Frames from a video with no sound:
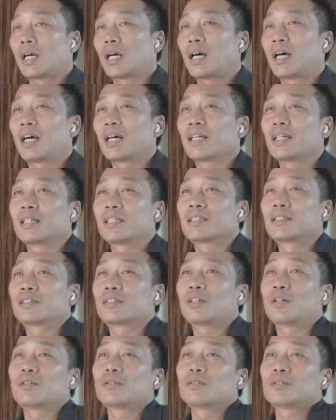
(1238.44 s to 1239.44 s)
I
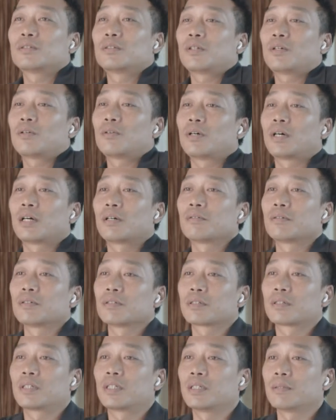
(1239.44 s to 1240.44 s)
don't know. I will
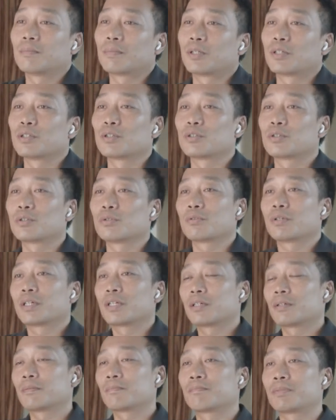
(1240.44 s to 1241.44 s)
keep on
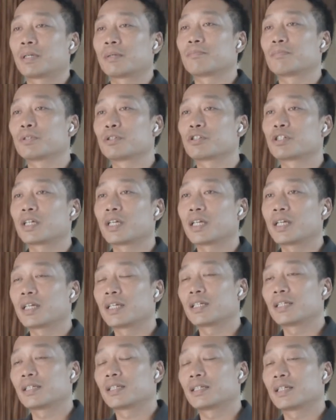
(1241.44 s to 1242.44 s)
doing
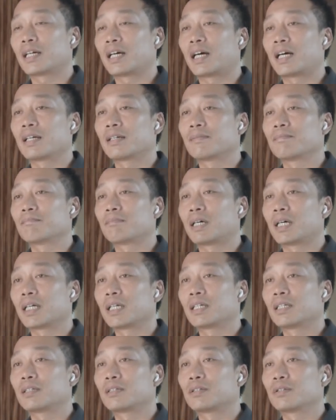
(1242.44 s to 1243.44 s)
publishing. I
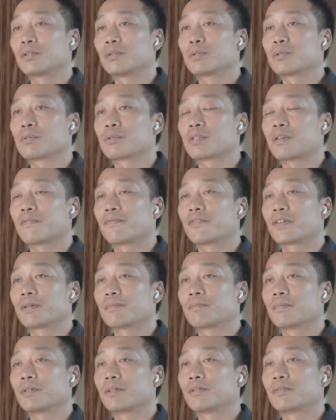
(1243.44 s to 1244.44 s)
might do something
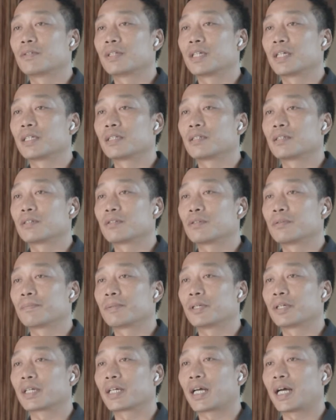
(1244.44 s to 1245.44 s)
more related to
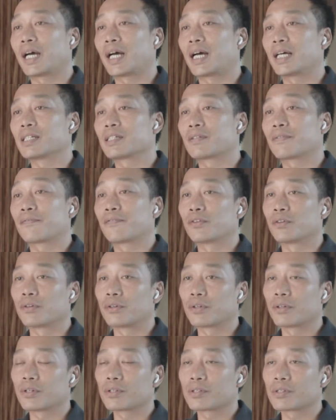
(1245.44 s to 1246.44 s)
podcasts
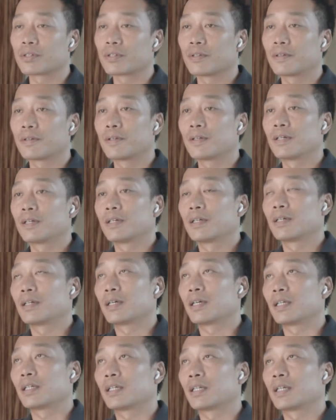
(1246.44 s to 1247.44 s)
first.
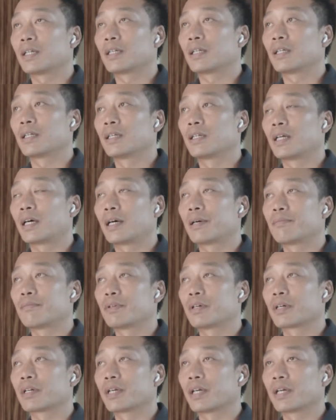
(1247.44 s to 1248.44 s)
And then I'm
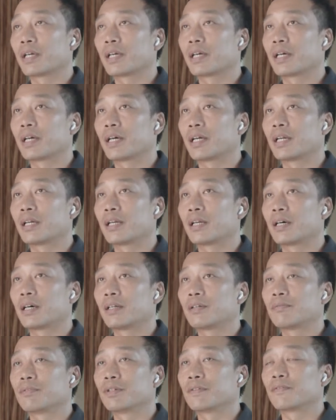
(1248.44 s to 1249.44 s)
working a
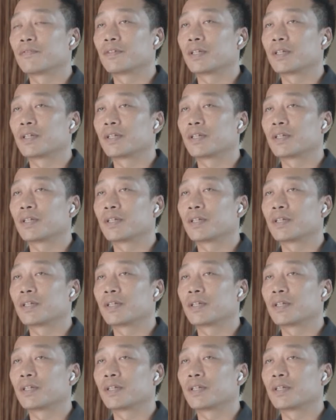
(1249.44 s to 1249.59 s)
lot with